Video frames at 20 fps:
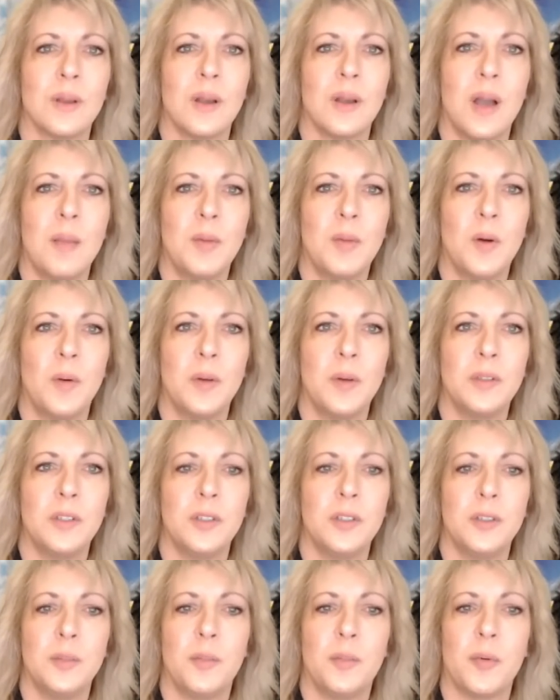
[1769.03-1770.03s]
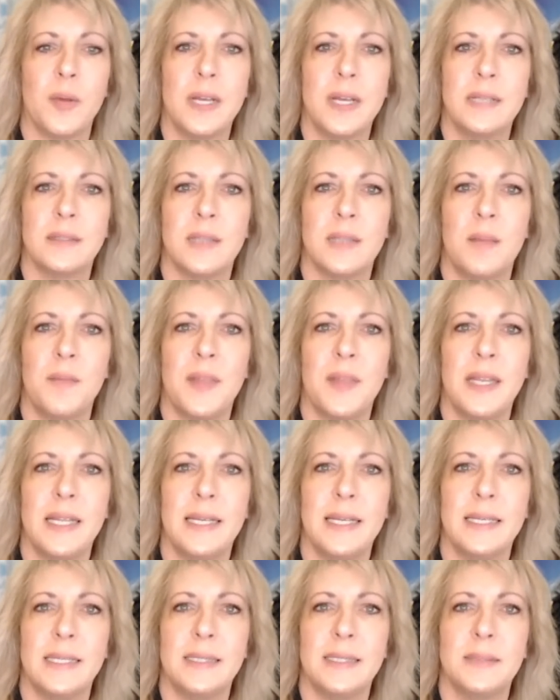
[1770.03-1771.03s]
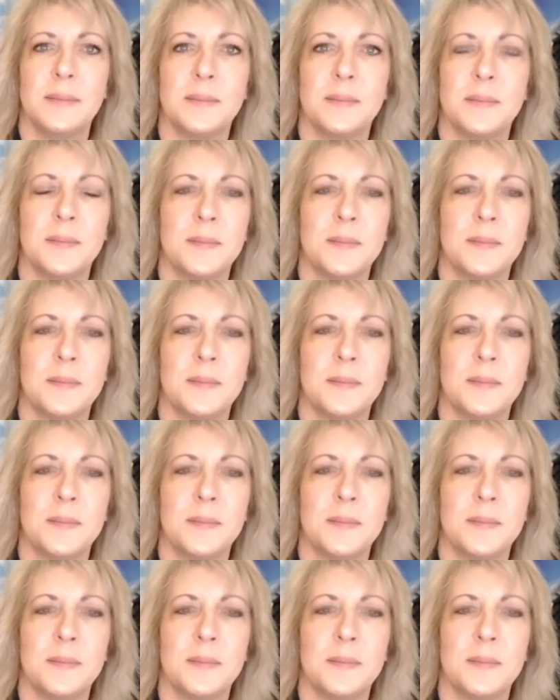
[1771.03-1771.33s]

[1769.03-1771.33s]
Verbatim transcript: I'm going to bring something in.